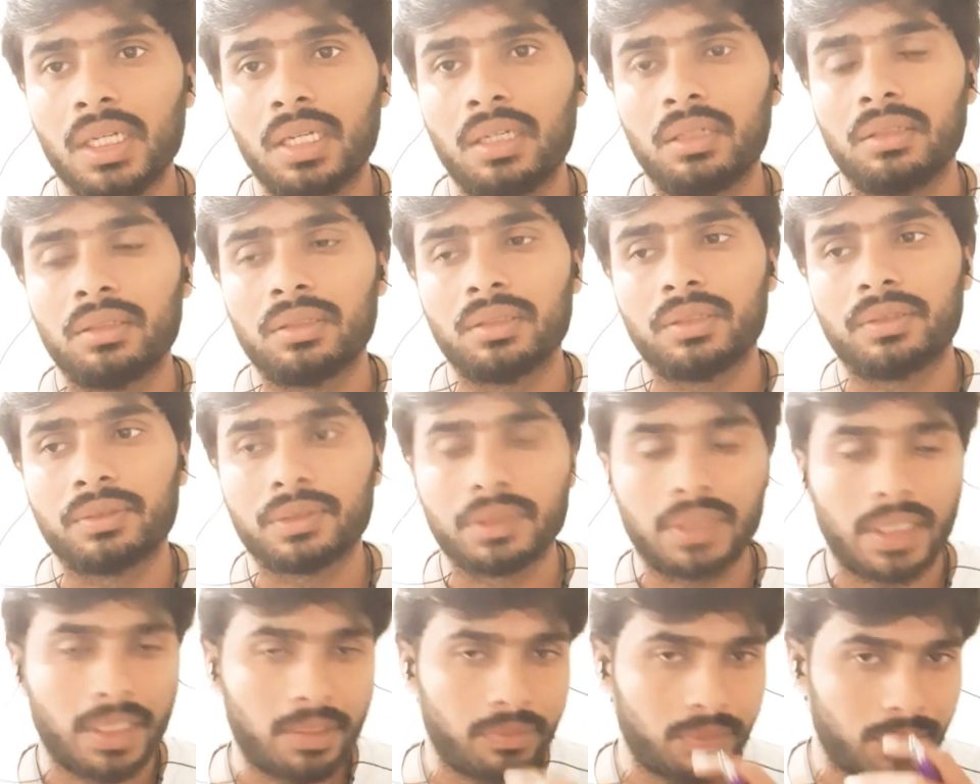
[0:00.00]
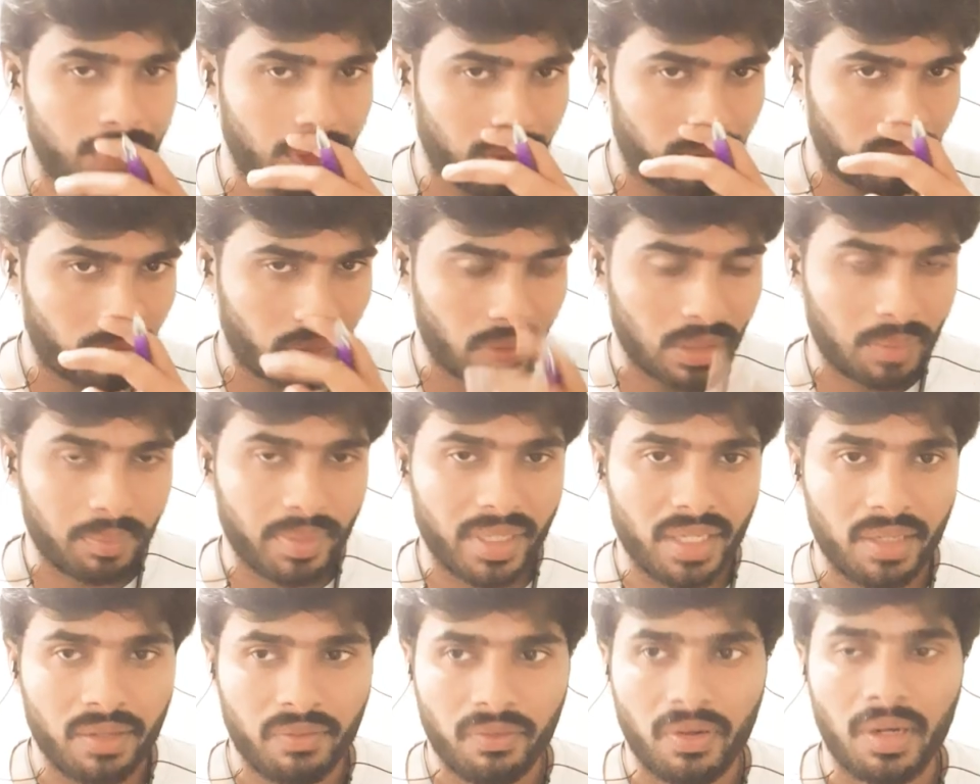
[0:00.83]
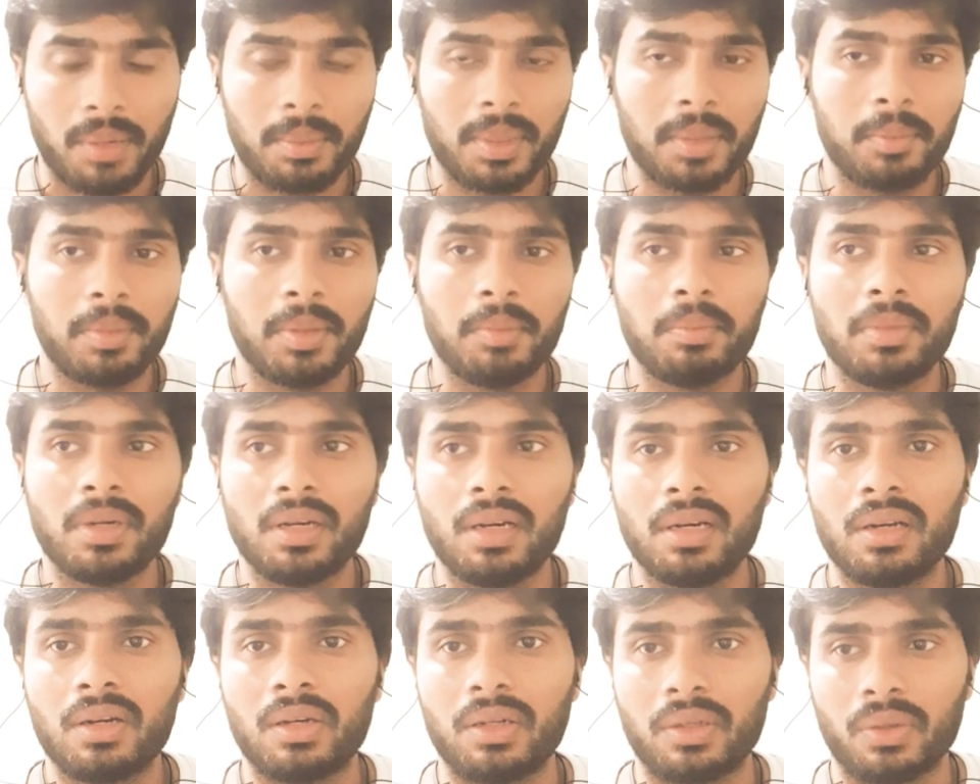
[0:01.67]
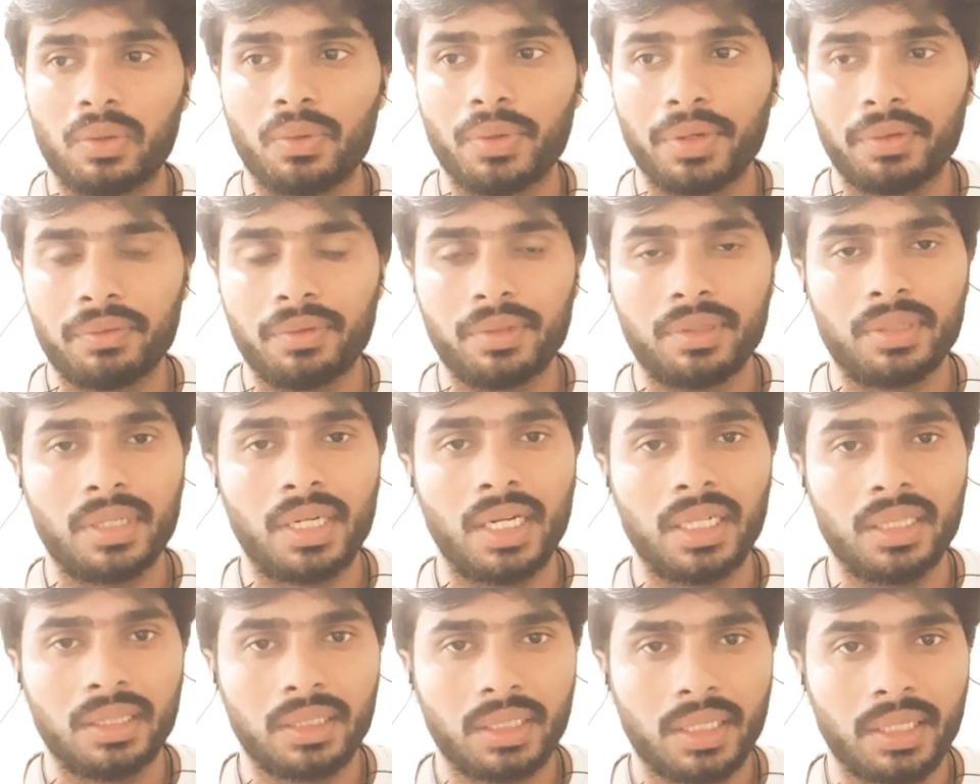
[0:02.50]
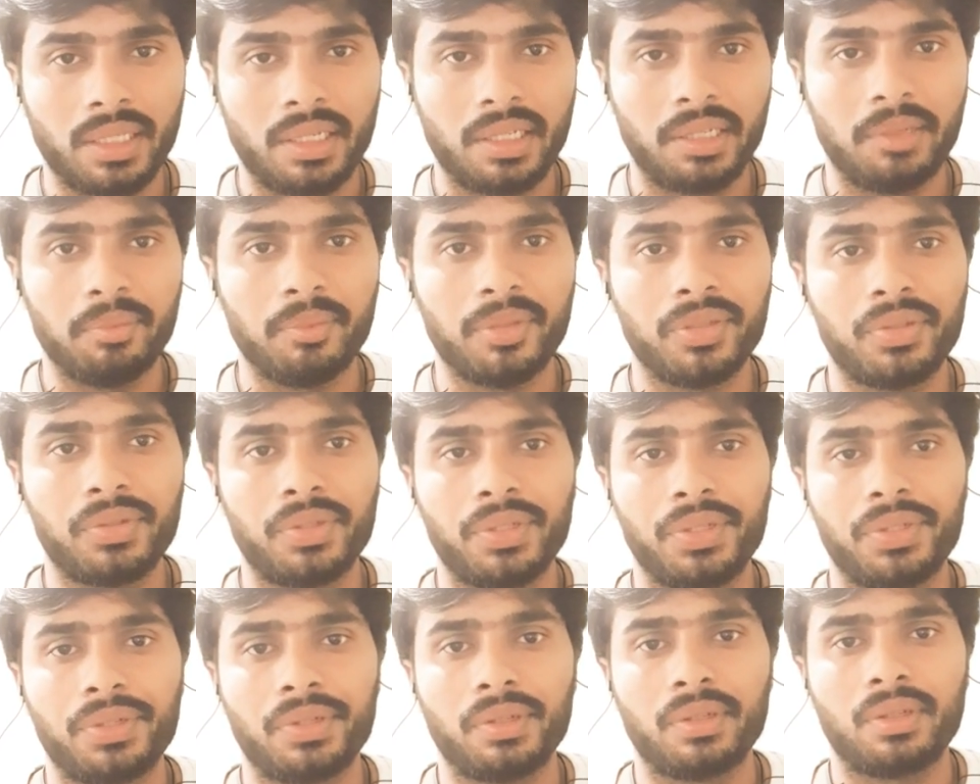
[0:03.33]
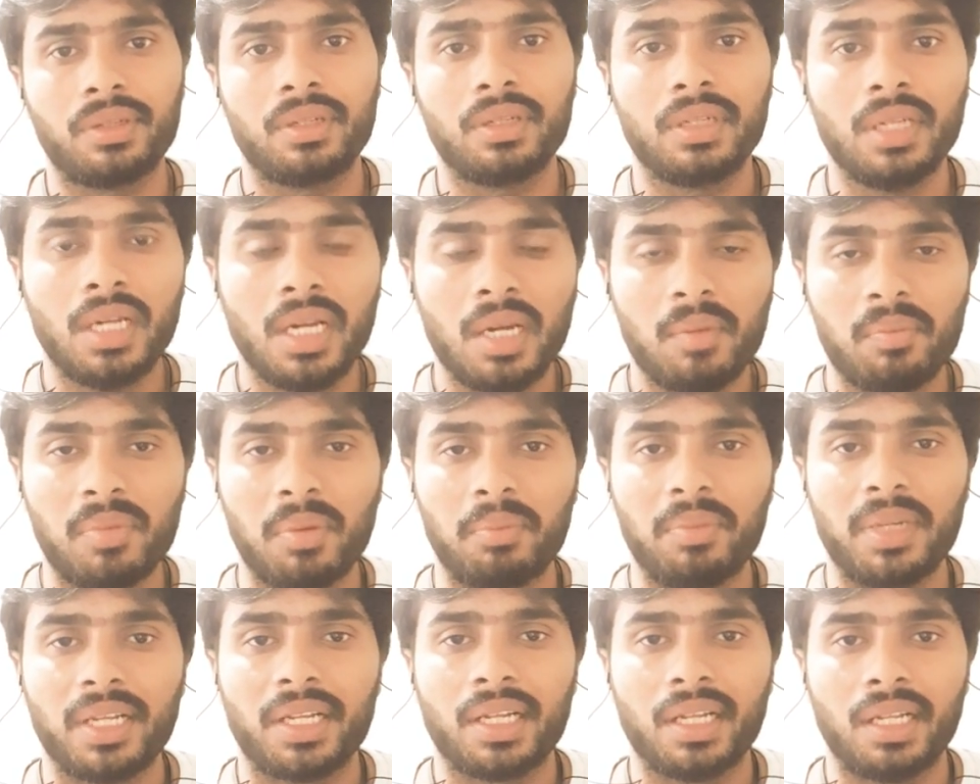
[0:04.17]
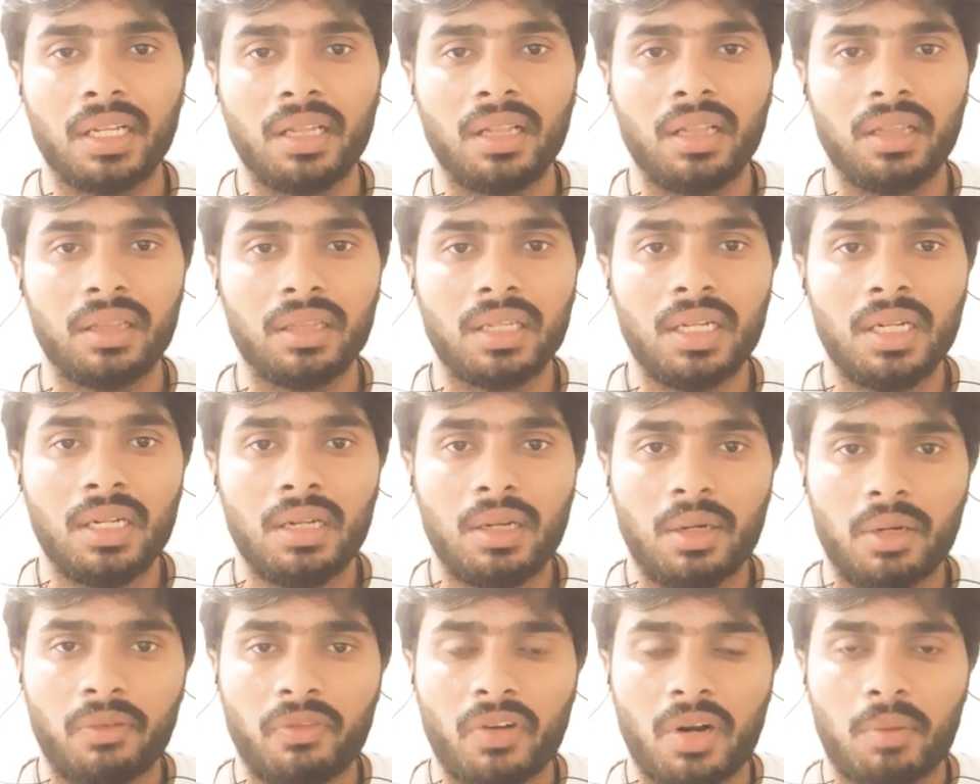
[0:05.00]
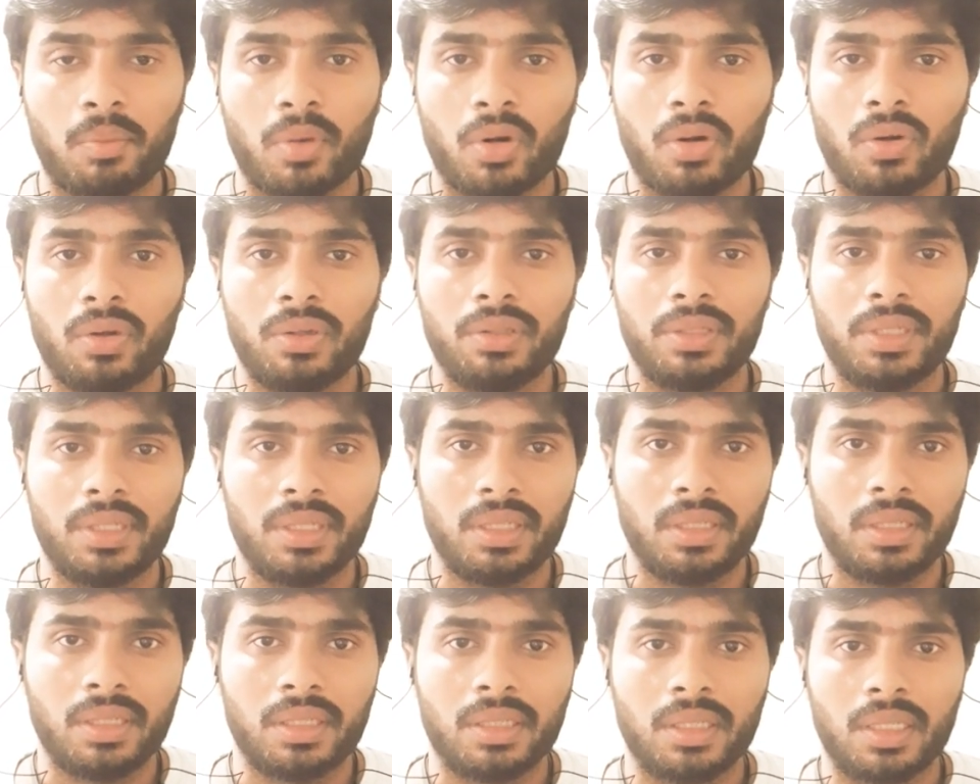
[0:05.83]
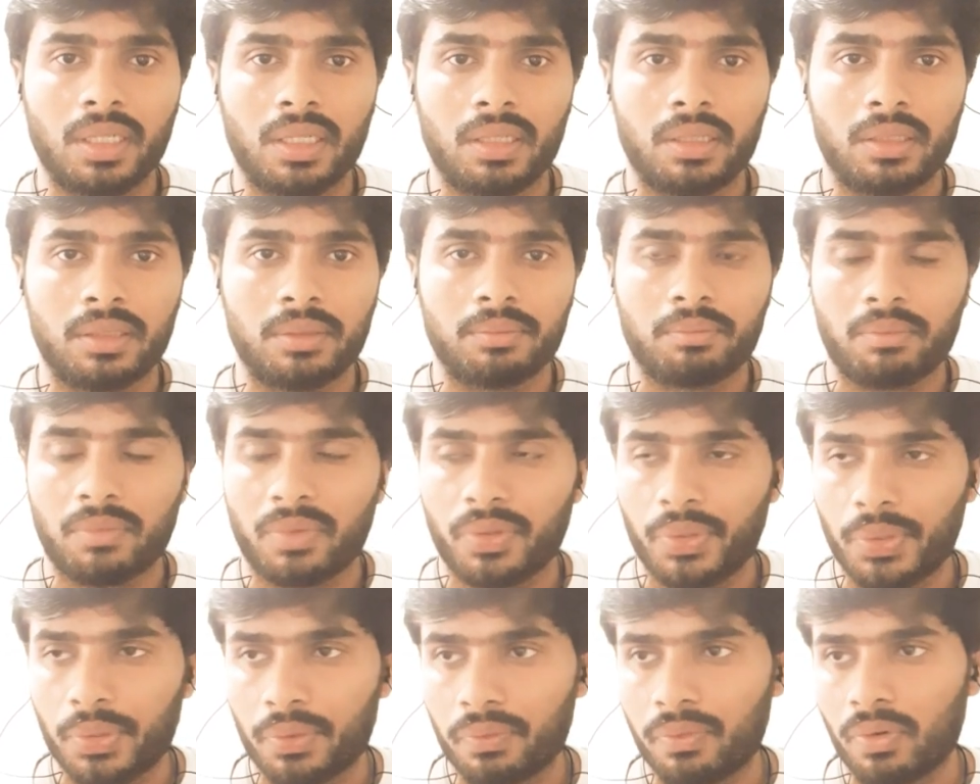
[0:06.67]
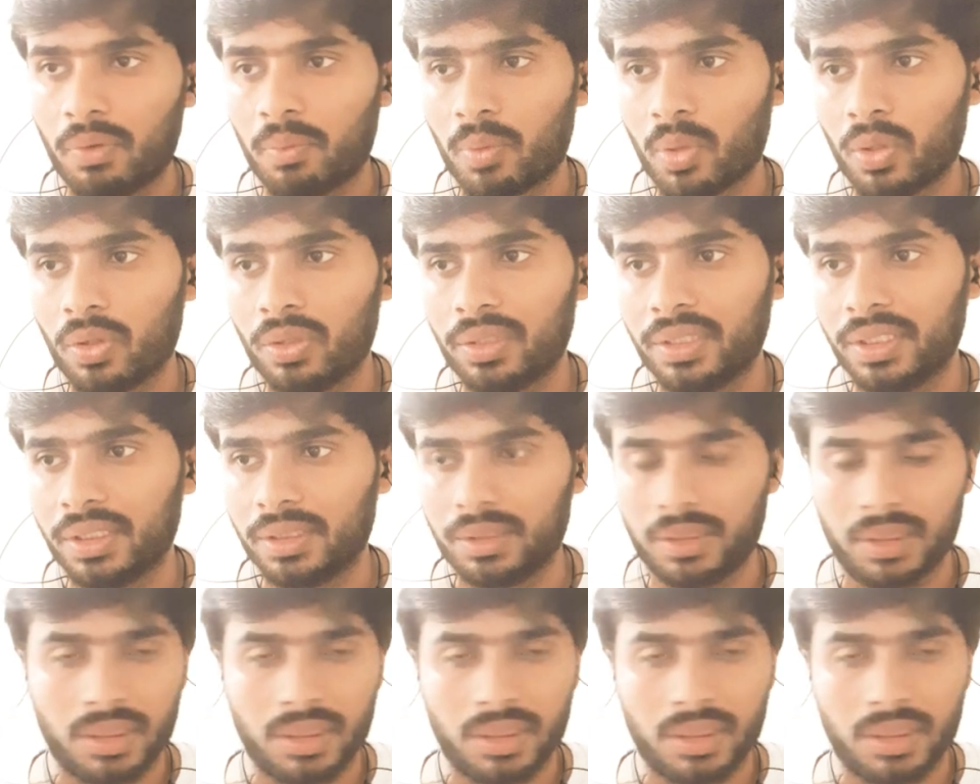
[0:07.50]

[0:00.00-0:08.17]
Like say PharmD people are going for healthcare administration, public health, pharmacology, neuropharmacology.